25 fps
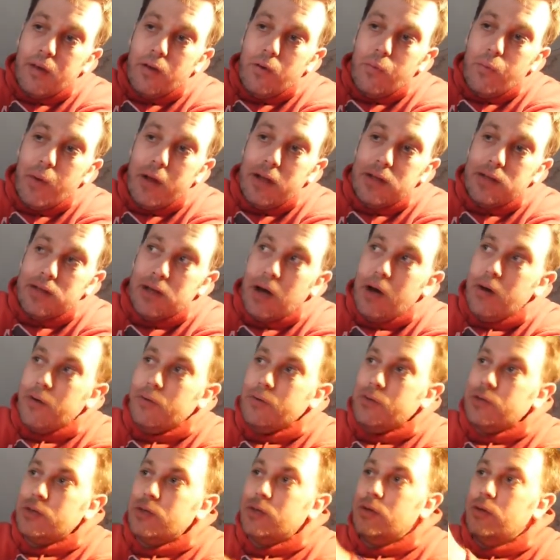
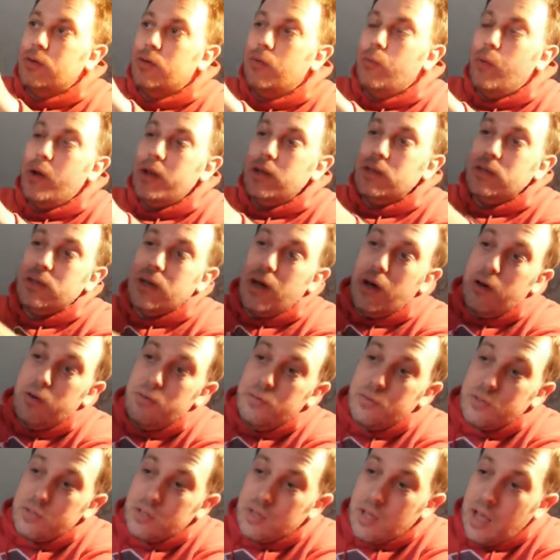windows,
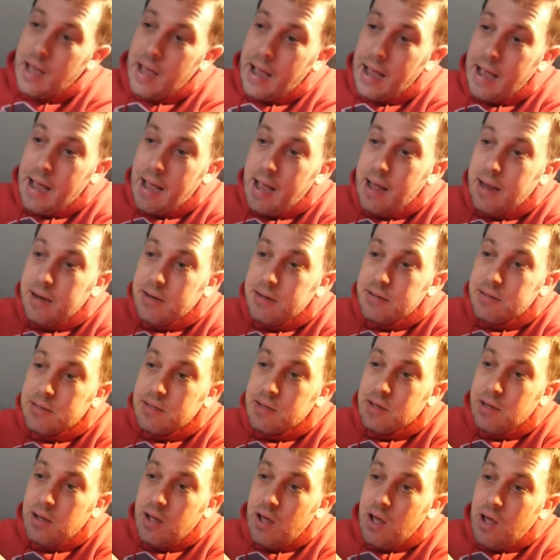
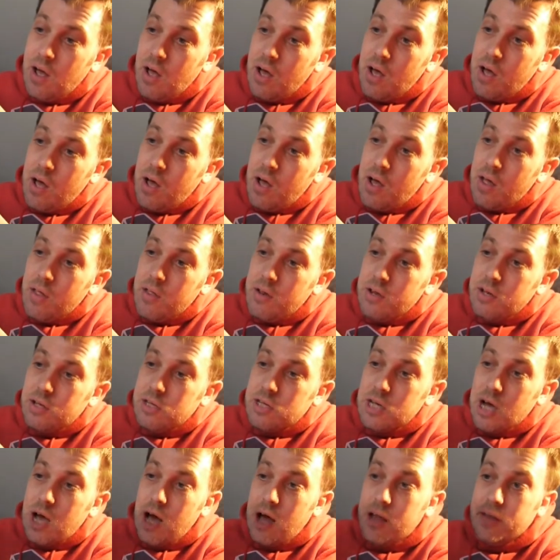and
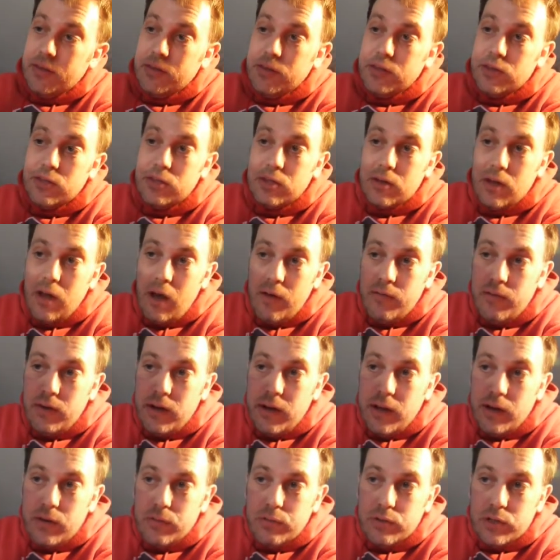tons of
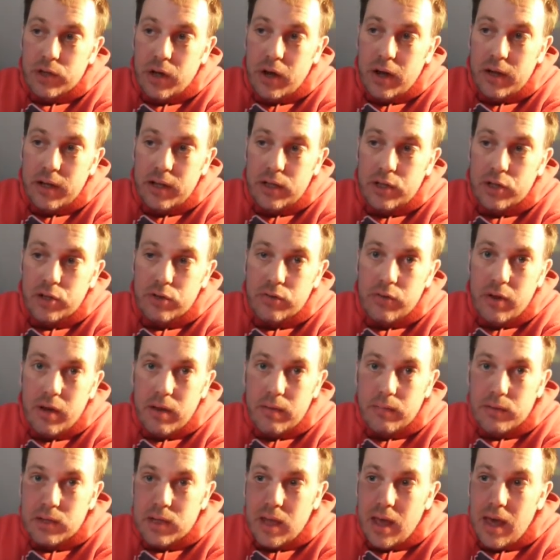little tiny
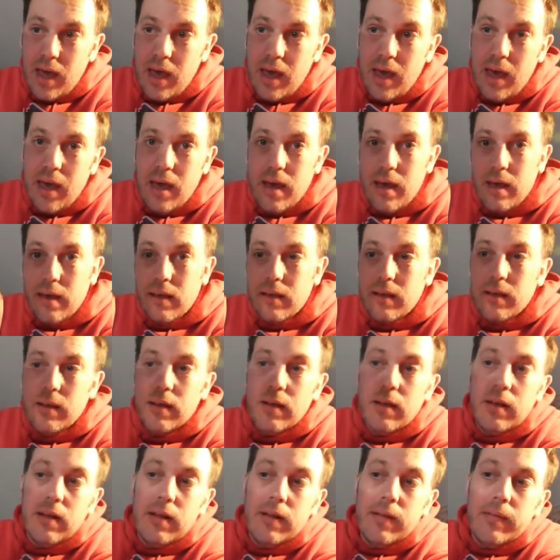stripes here,
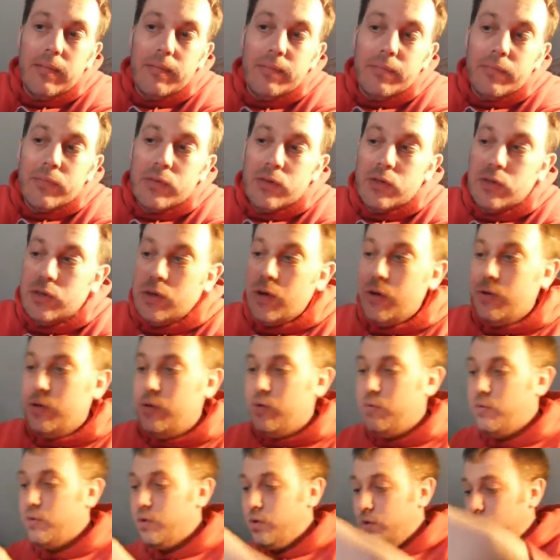so
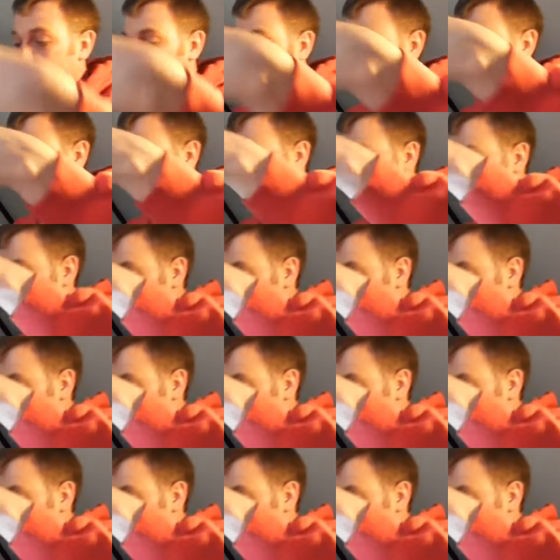you can